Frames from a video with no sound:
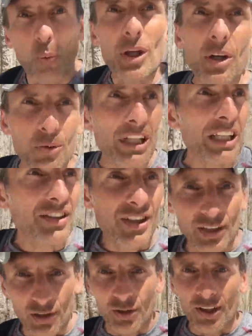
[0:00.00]
we don't need
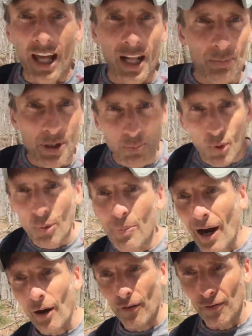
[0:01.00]
to learn how to be more
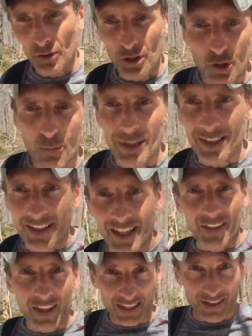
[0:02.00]
powerful humans
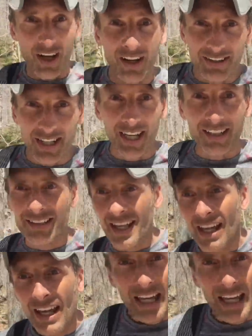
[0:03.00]
in this context,